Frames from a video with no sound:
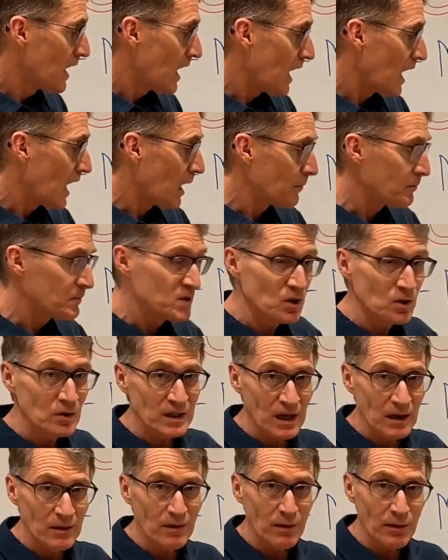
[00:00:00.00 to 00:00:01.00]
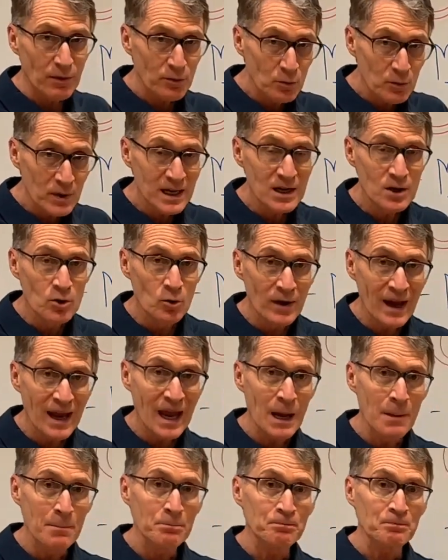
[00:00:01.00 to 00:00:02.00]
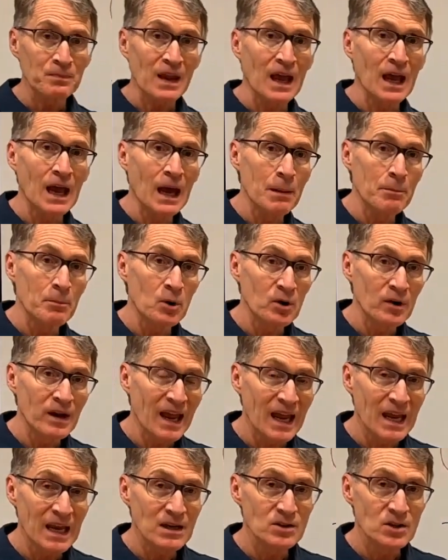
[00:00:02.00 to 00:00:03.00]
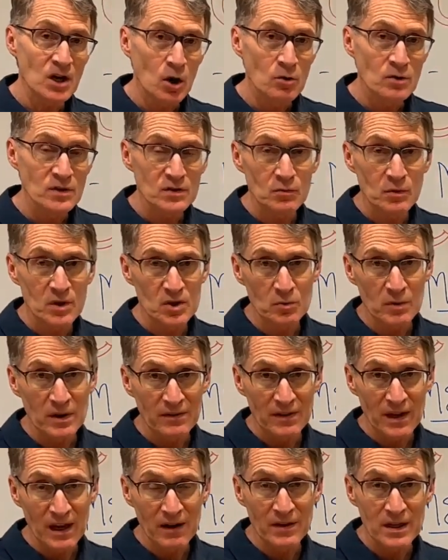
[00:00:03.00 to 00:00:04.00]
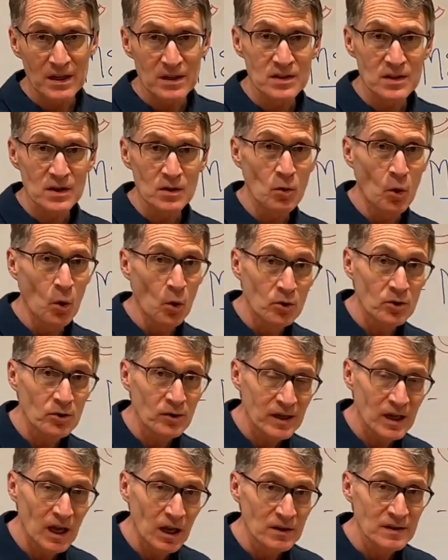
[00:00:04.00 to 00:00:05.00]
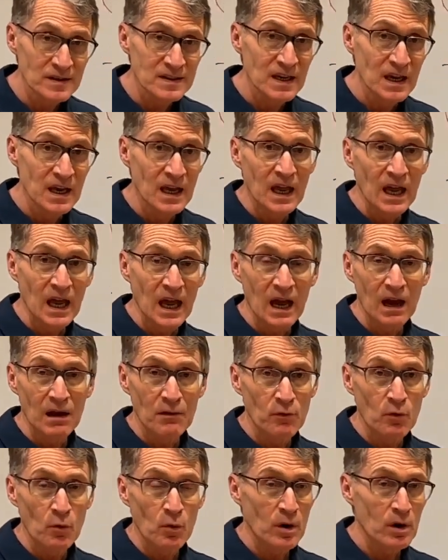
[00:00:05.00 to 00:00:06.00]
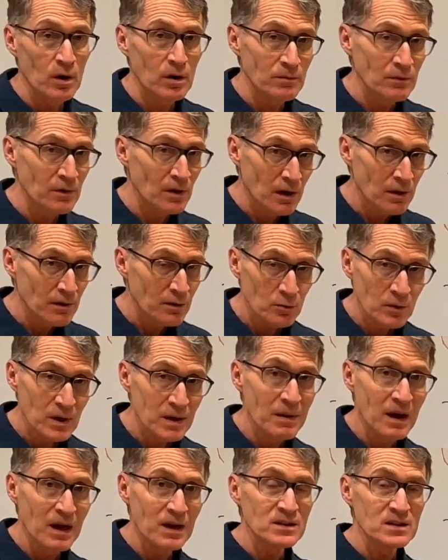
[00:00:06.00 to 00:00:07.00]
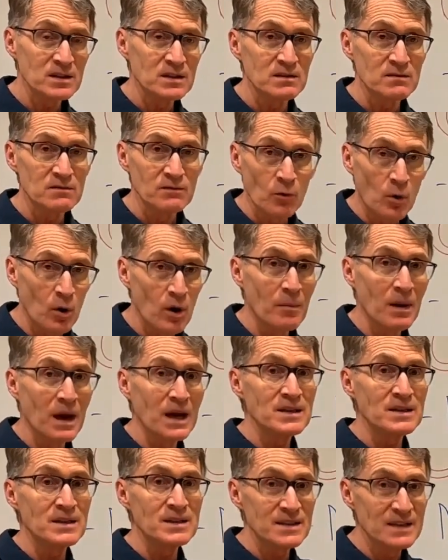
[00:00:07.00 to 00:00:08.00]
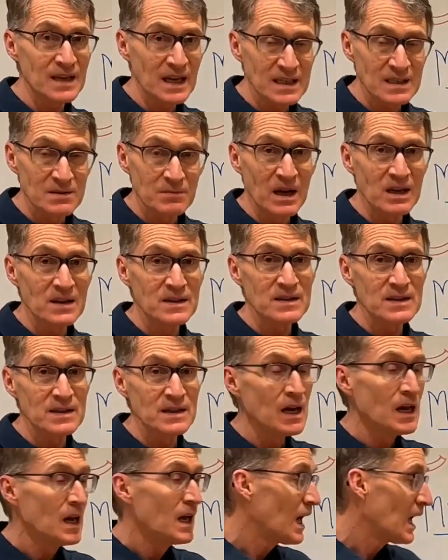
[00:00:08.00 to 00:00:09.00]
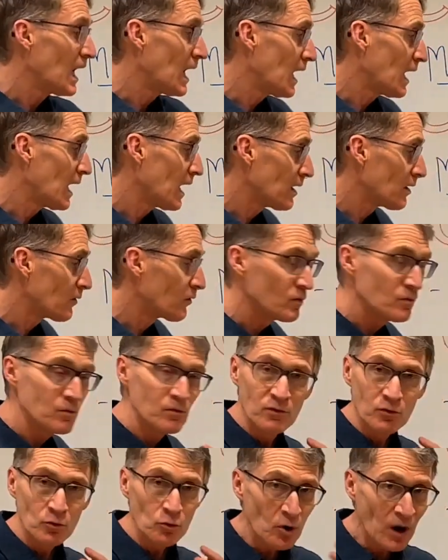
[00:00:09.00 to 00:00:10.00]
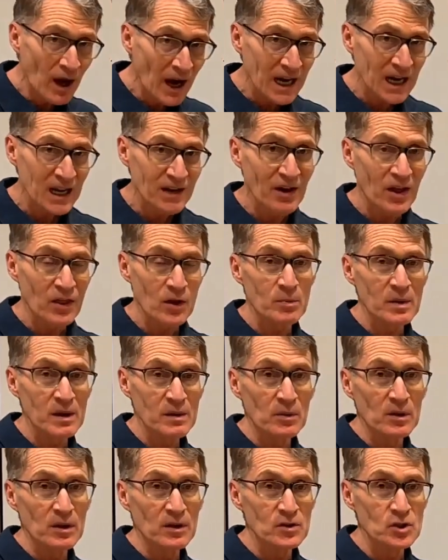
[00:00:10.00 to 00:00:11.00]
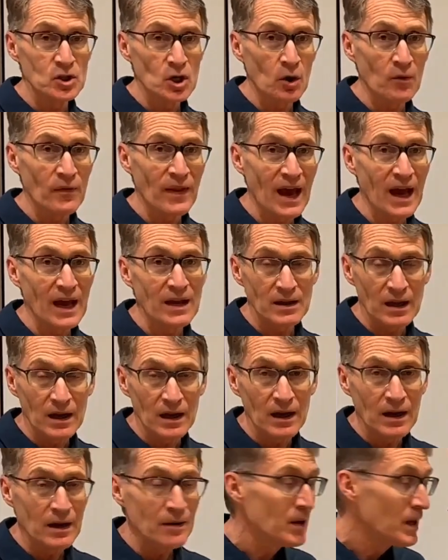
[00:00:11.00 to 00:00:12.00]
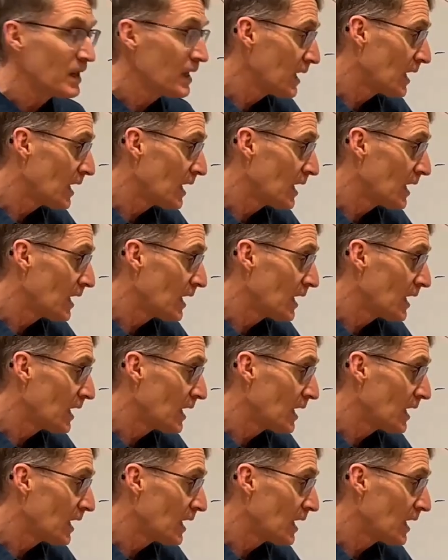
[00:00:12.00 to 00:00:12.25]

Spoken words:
Certainly on the 3 gram per day dose, which we've given to older adults for 3 months, 4 months, 6 months, and a variety of other people have shown that